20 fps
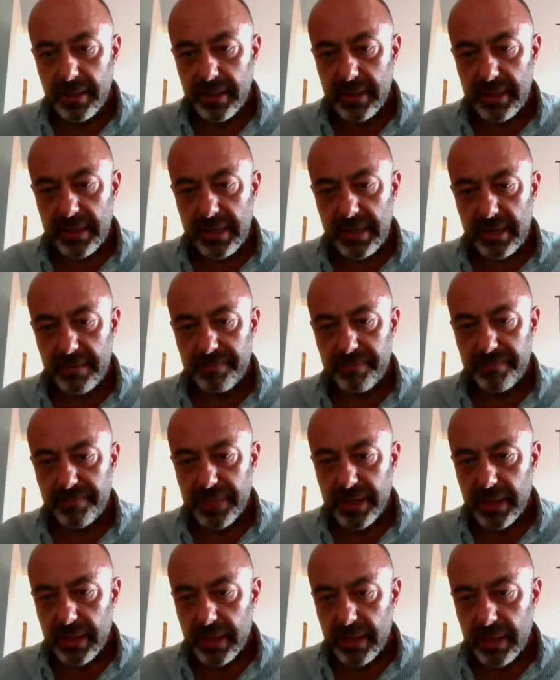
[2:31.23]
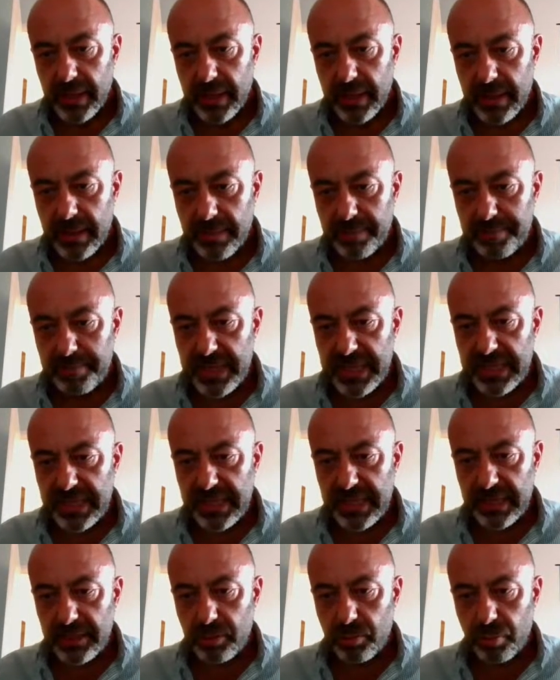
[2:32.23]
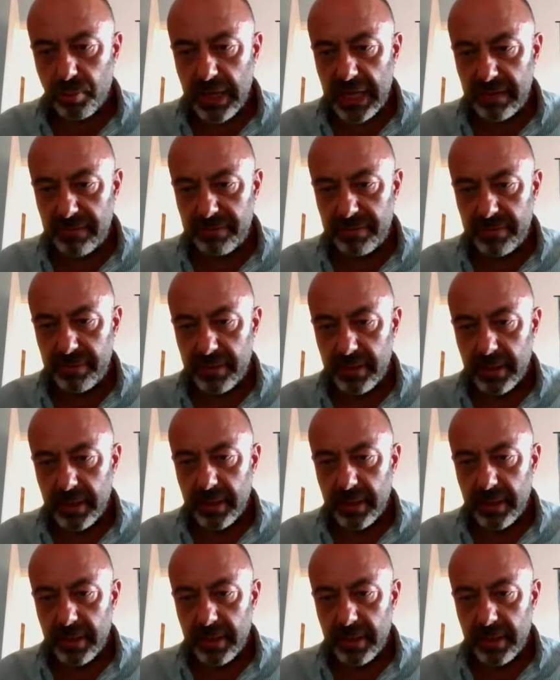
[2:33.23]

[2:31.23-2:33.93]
the PD12,